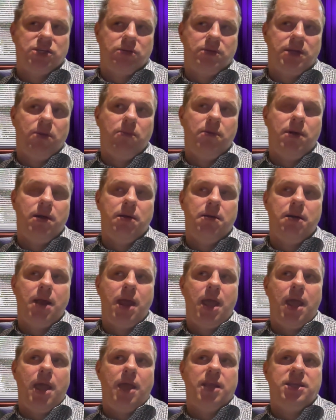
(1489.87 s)
So they were
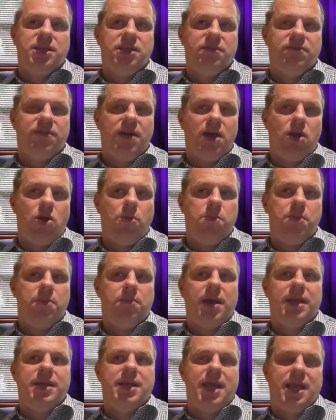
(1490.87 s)
developed
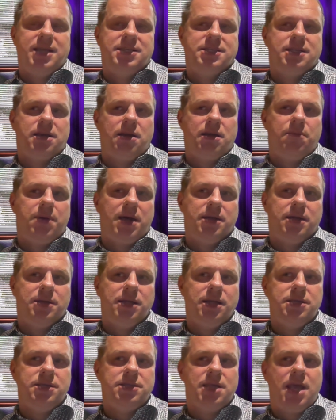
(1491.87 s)
by the external
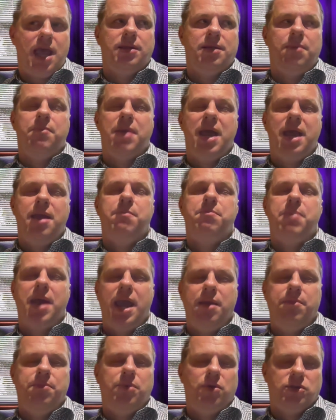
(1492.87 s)
parties. the main
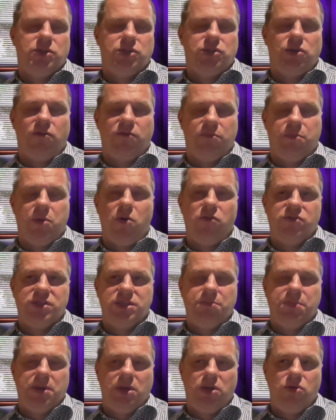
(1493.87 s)
pain points of both
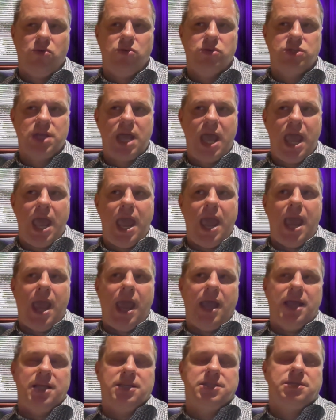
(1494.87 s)
CPQs
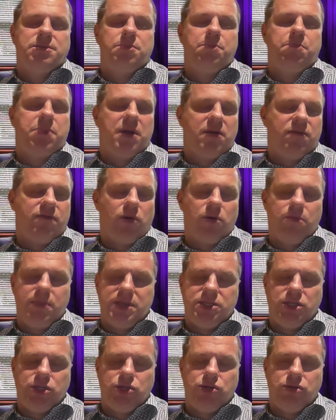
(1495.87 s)
is
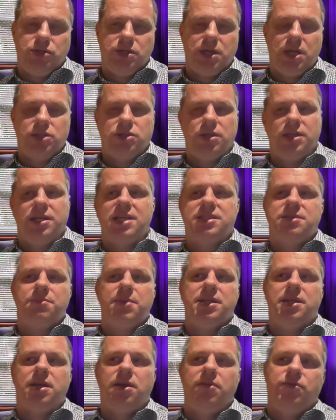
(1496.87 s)
performance issues. So it doesn't
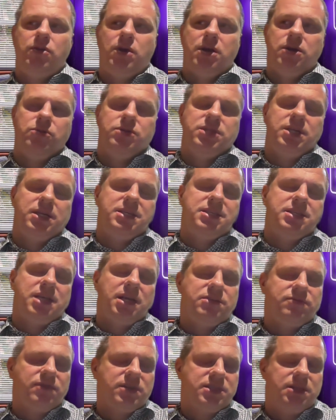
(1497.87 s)
matter if you are using
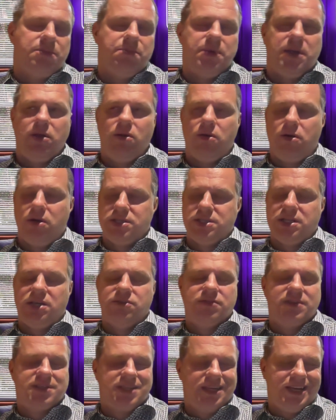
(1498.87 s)
Salesforce CPQ or
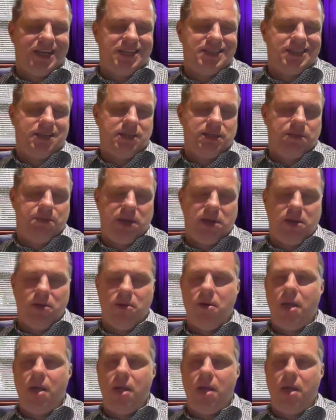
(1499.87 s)
Salesforce Industries CPQ.